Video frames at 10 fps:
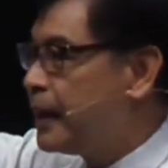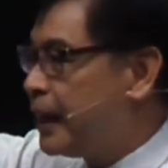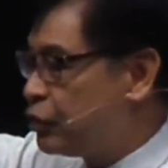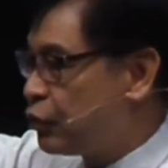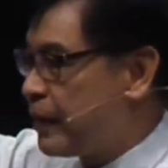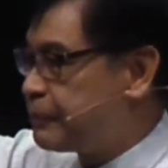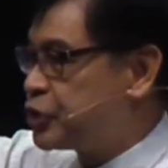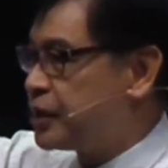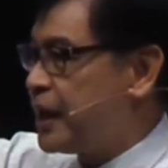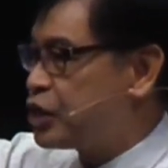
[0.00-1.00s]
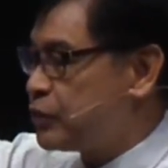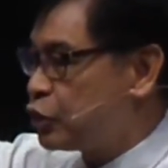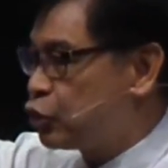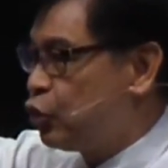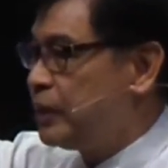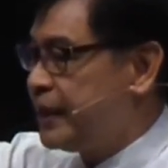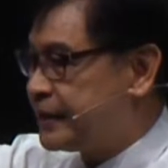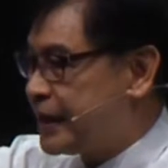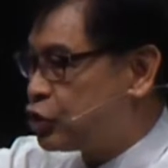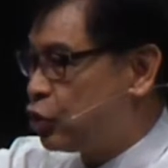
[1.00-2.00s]
at the rapture, as we are told in
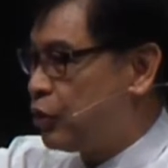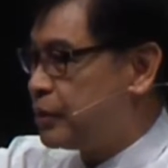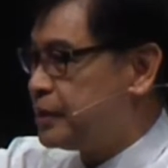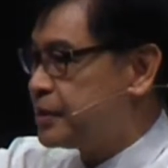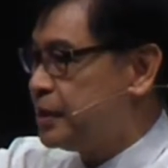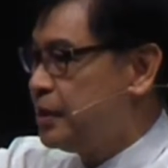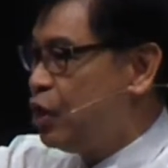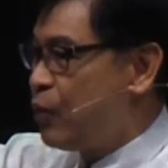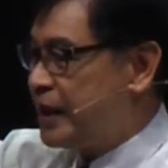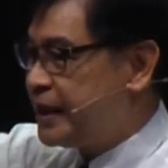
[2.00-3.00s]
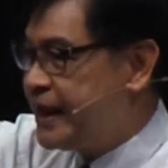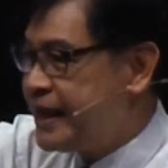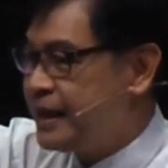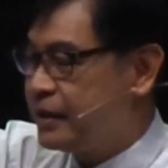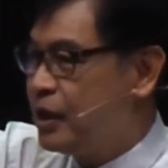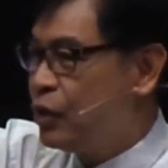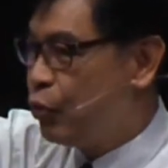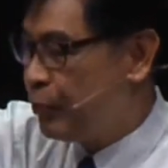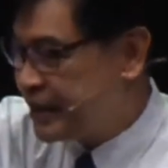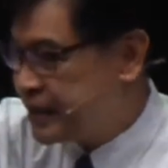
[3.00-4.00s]
Thessalonians. When He
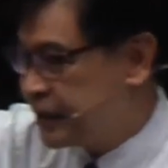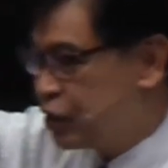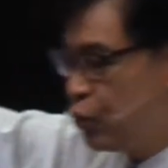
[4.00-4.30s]
will be taken